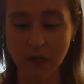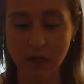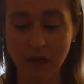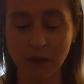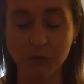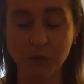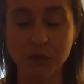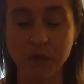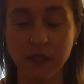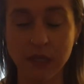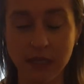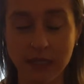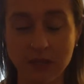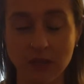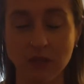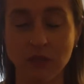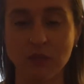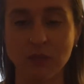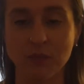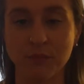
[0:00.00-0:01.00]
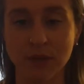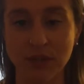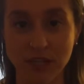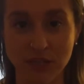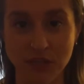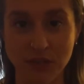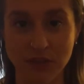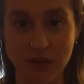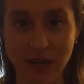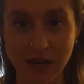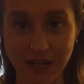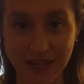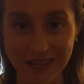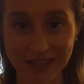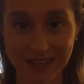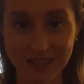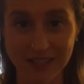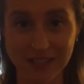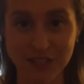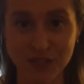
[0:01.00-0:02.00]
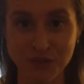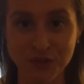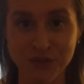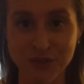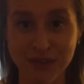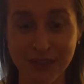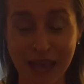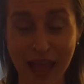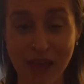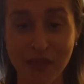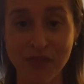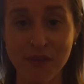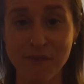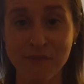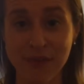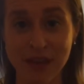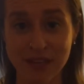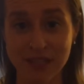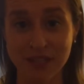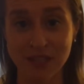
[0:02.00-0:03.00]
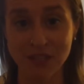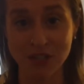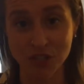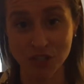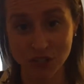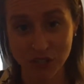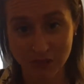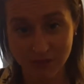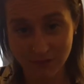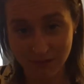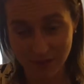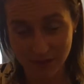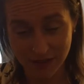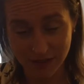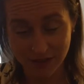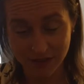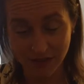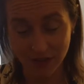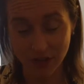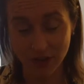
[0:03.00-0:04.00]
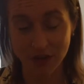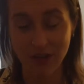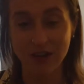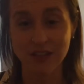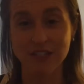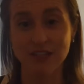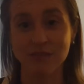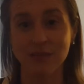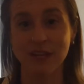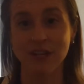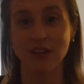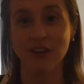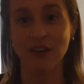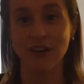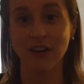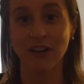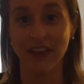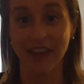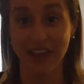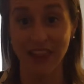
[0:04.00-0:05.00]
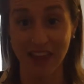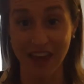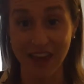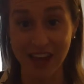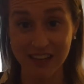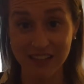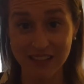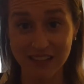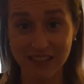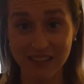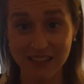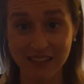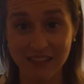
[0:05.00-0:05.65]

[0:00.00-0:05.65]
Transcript: how little pressure I needed to get the message across to my dog like that.